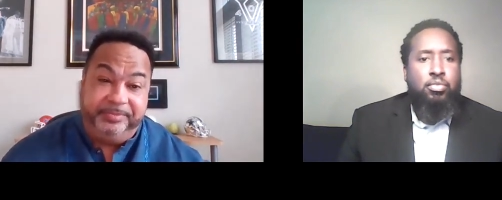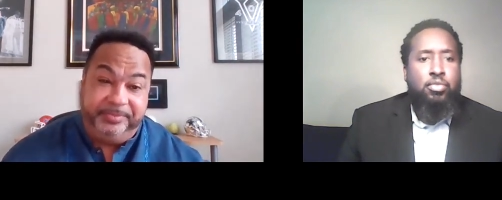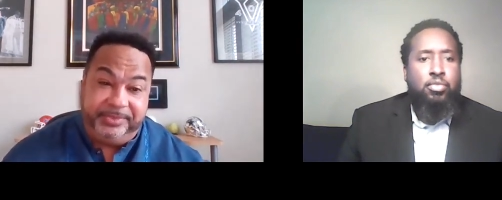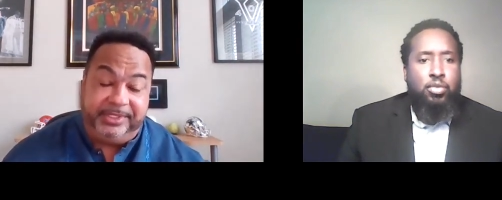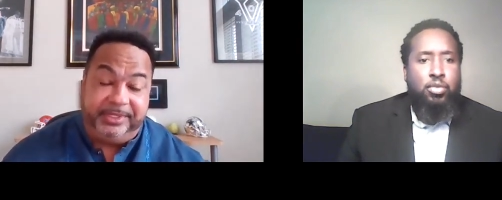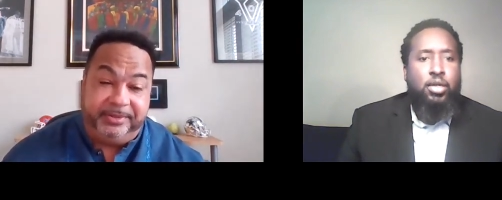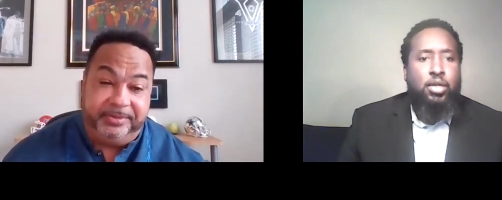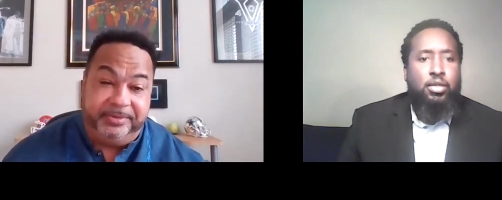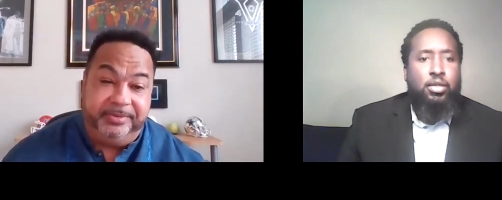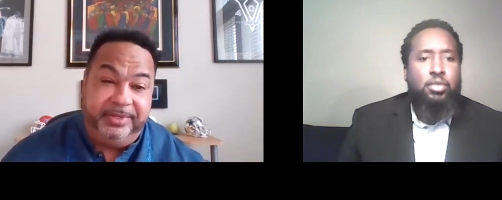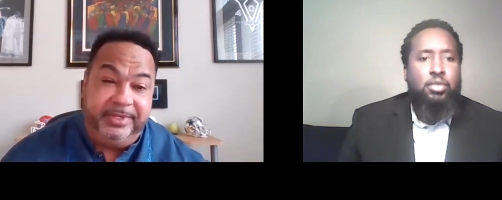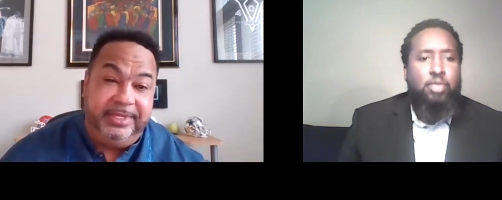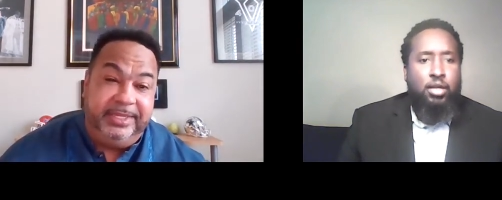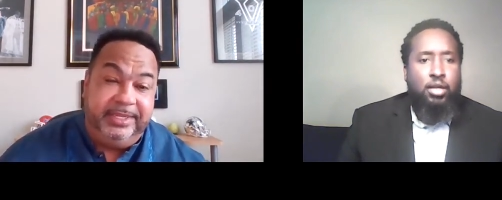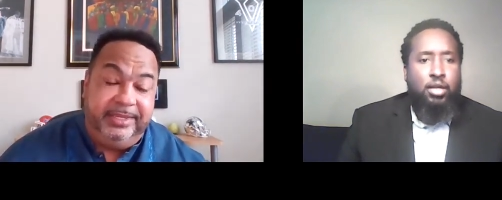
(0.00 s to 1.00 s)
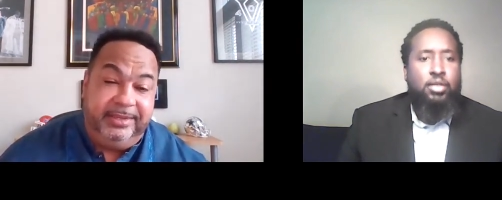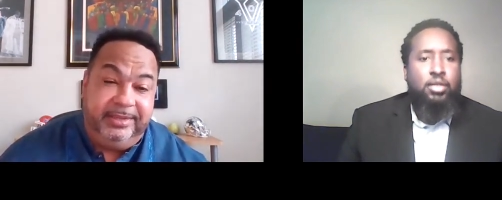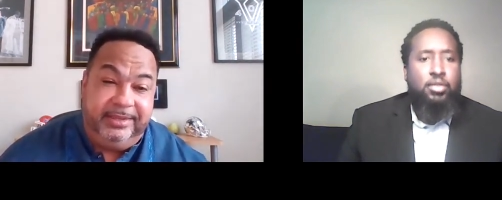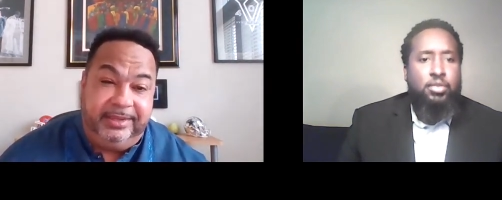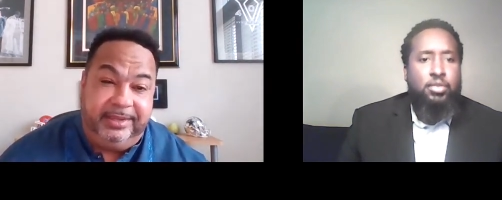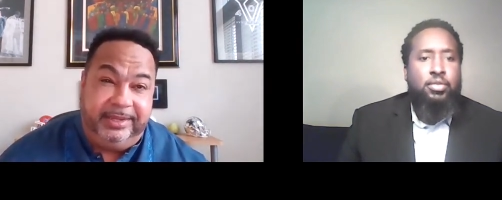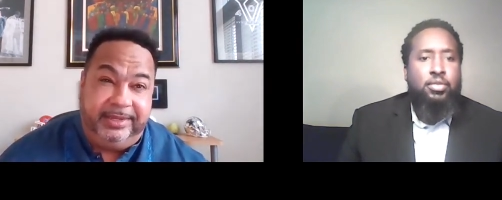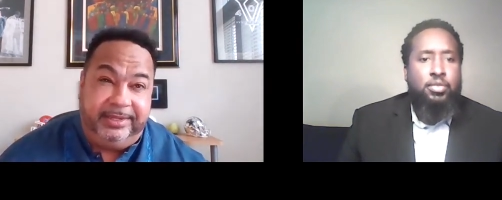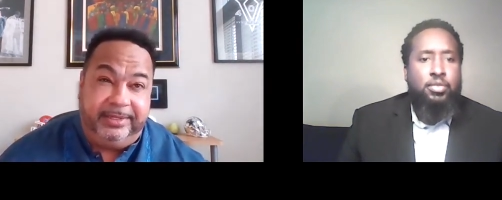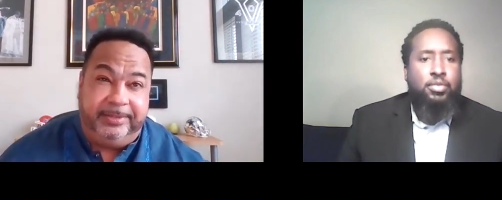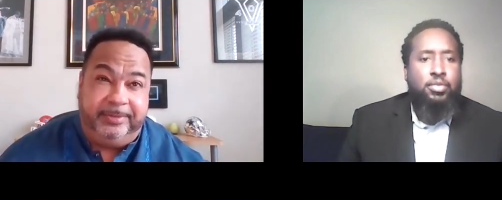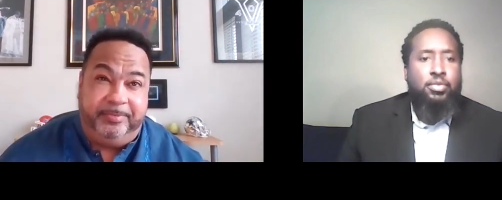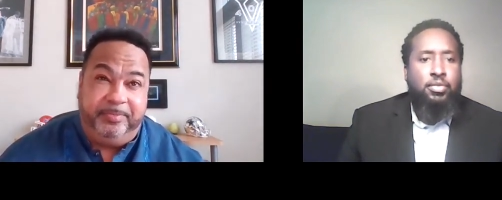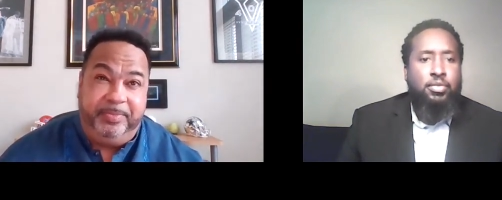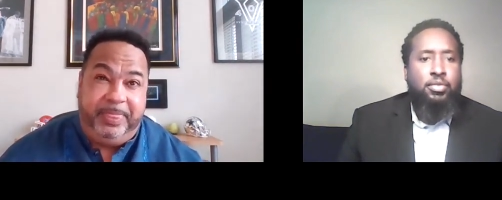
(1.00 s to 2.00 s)
Speaker 1: So, right.
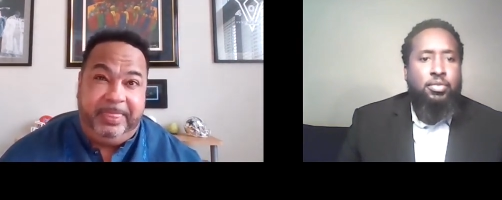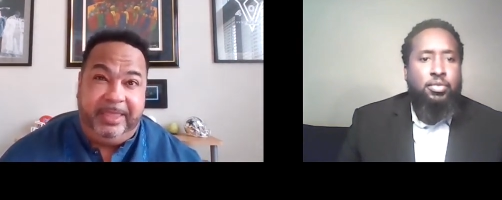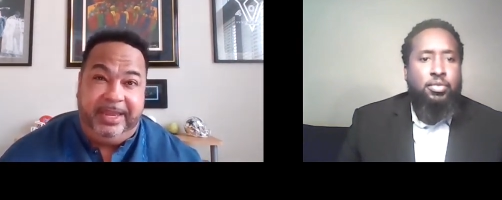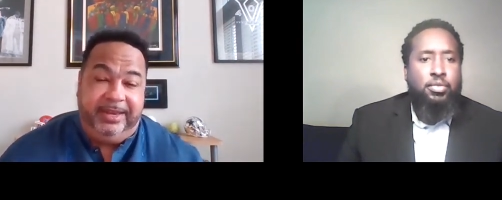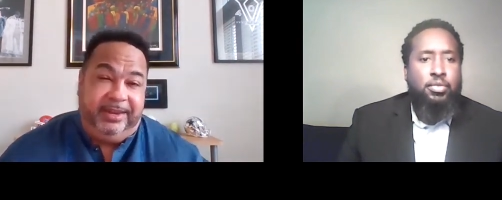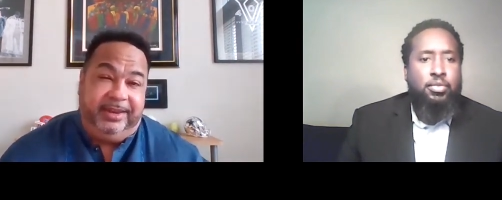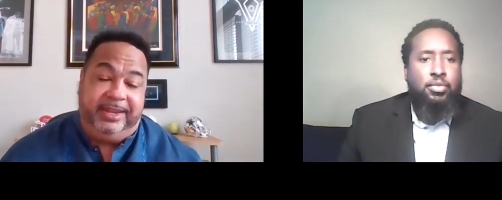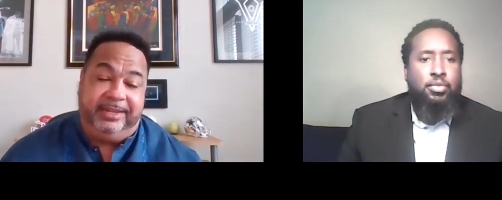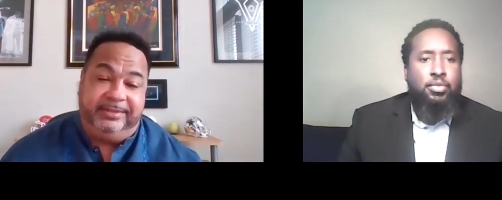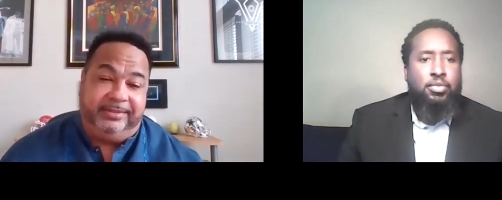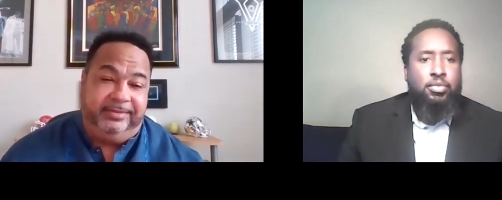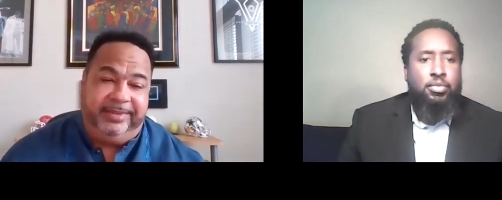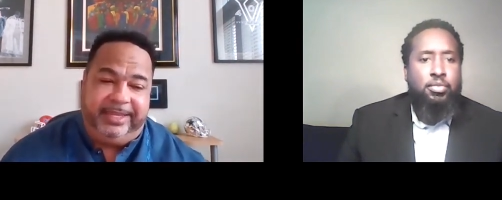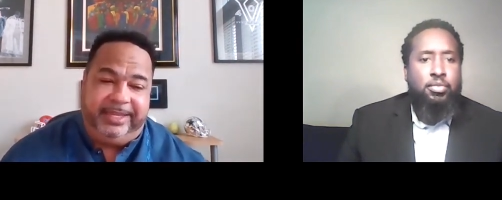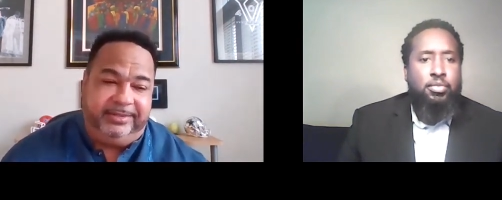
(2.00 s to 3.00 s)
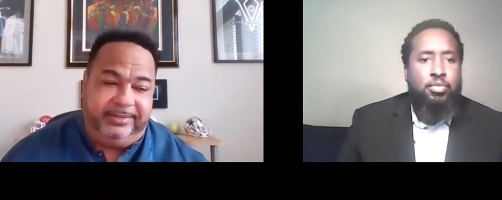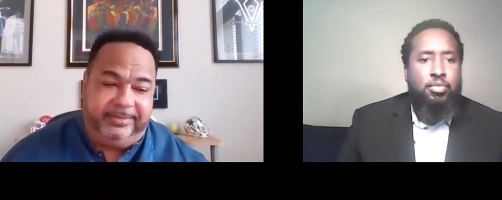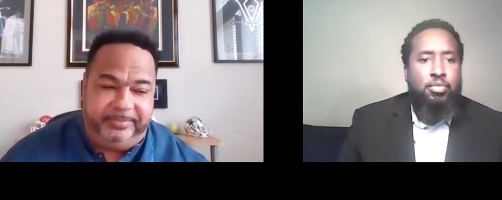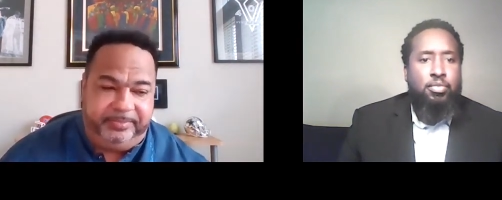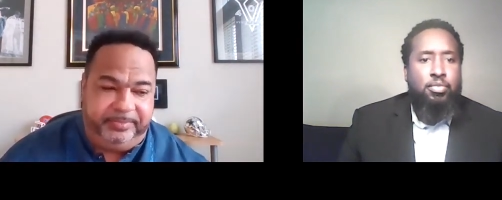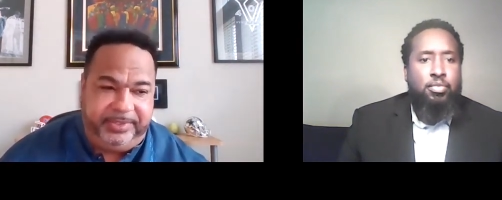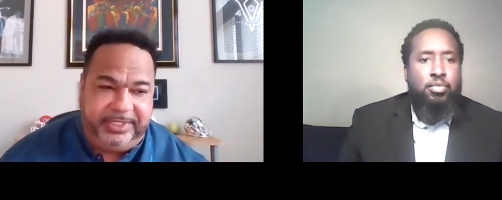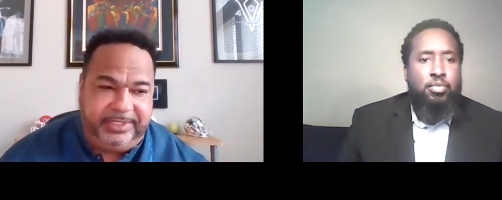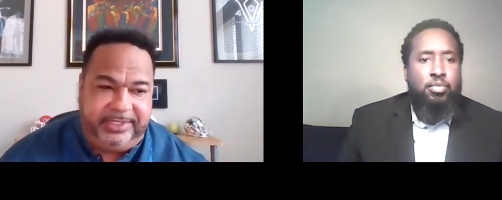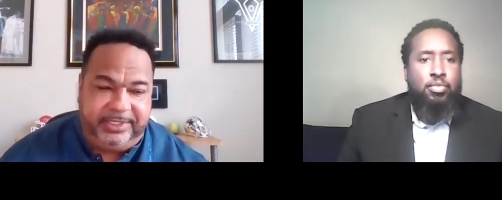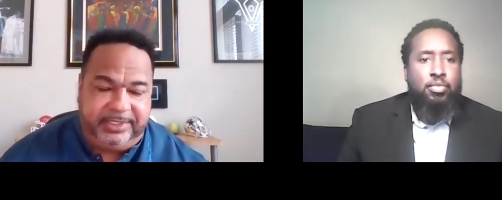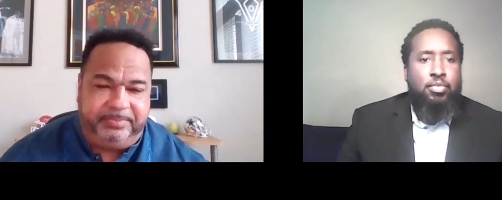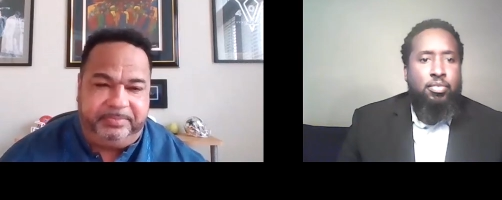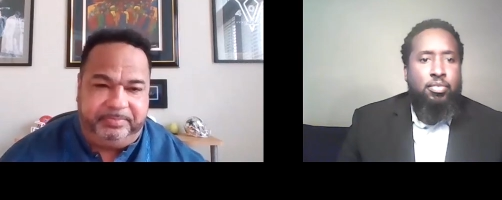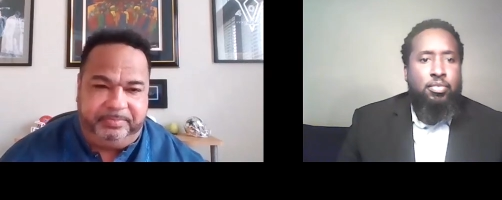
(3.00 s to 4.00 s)
um, and, and that, that is
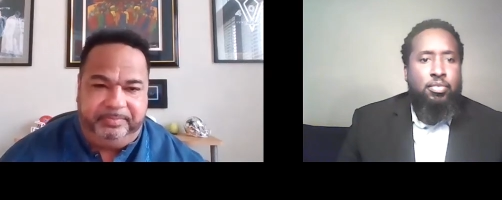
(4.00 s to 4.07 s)
just,